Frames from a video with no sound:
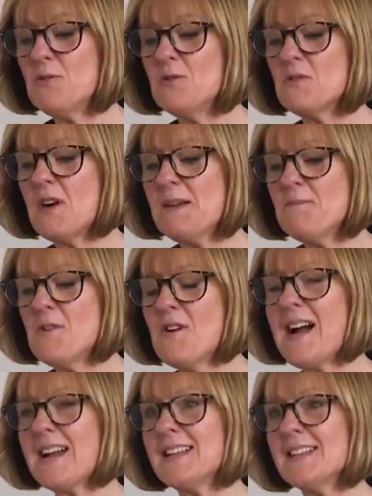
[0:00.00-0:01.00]
quite
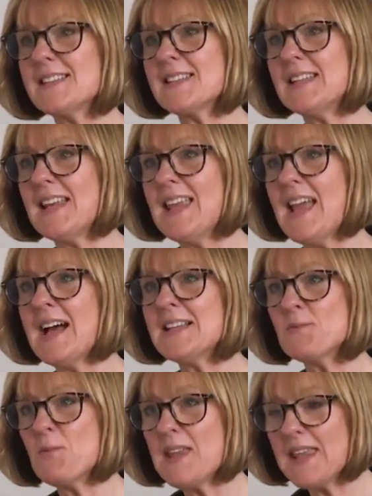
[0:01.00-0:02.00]
miraculously,
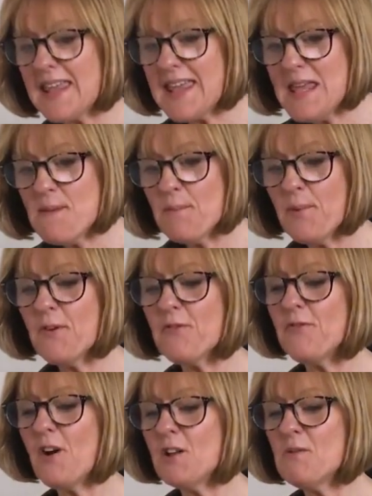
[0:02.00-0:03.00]
as we keep
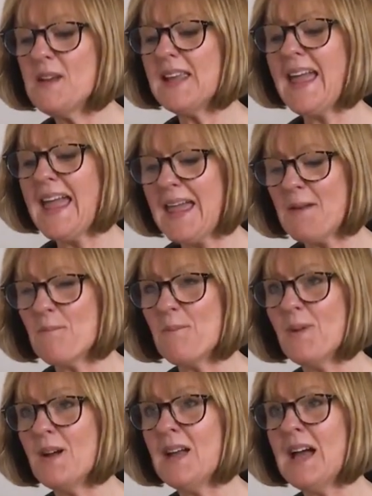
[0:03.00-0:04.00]
following
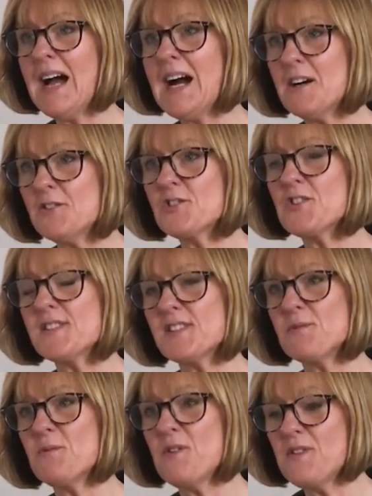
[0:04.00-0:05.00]
Him, our
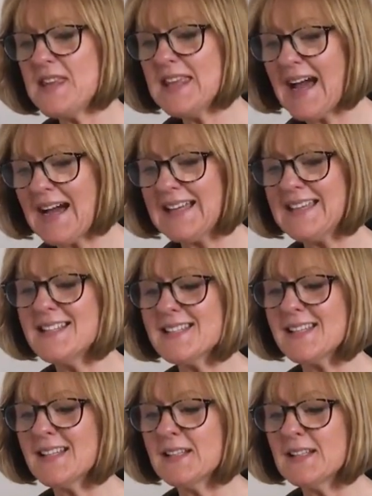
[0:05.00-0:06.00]
trustworthy guide,
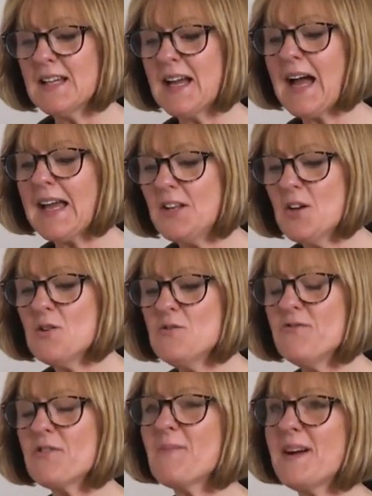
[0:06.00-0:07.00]
I know
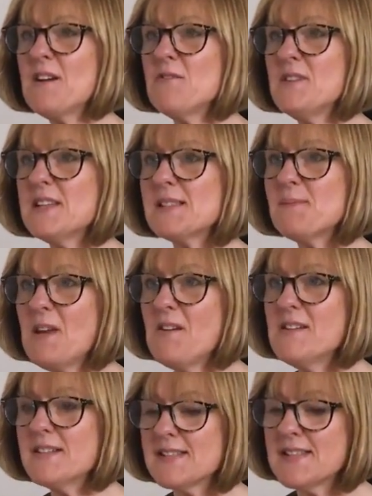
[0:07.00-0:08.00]
from my own
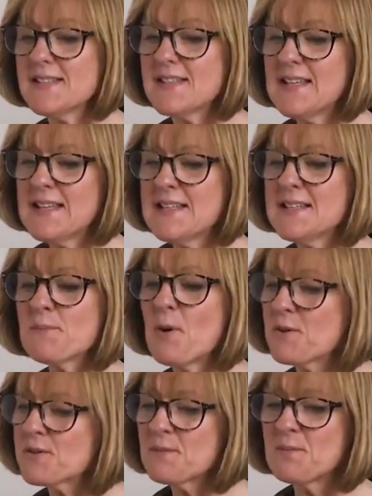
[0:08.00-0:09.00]
experiences that it is
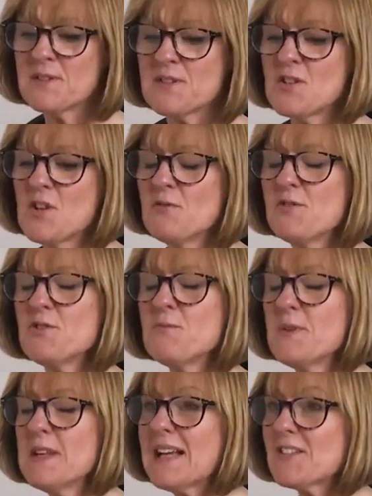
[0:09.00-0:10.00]
possible to know
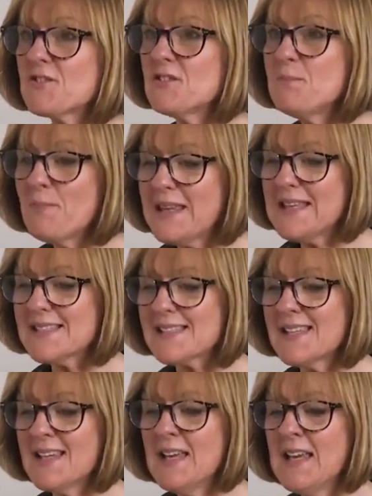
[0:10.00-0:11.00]
supernatural peace
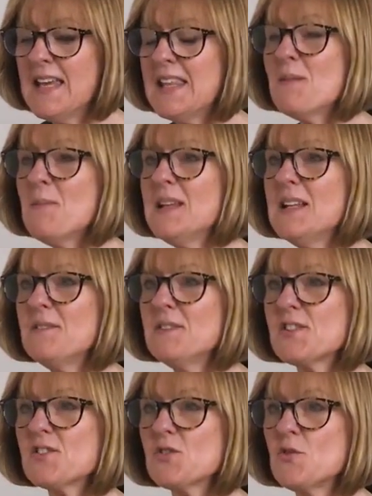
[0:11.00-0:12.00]
in the middle of a
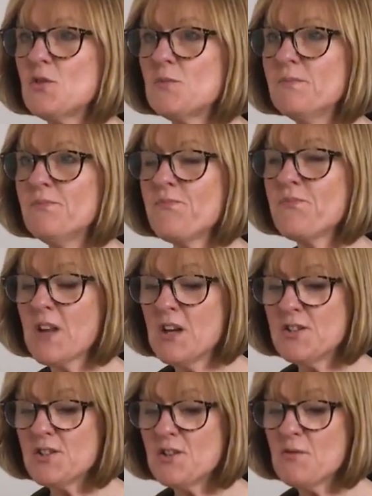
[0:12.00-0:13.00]
storm,
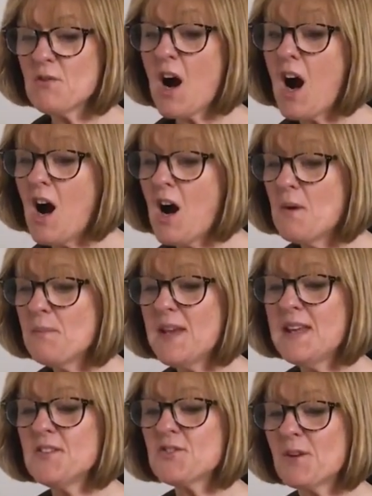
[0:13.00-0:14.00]
to know calm
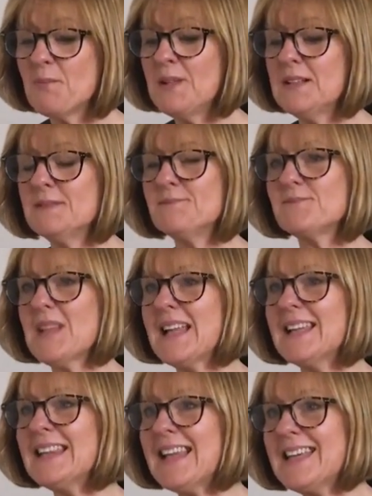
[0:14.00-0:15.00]
in trouble
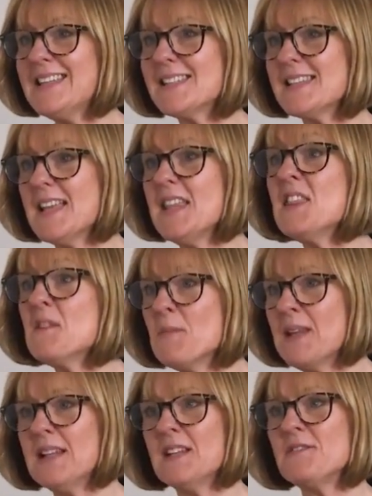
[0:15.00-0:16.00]
and light in the
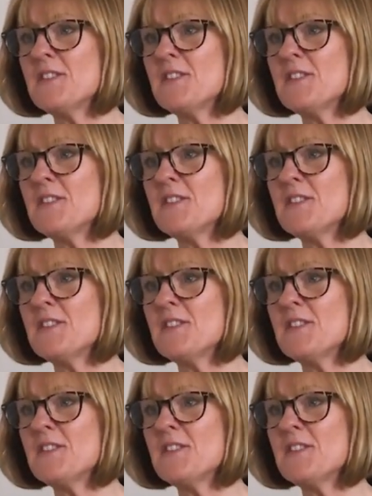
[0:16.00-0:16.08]
middle of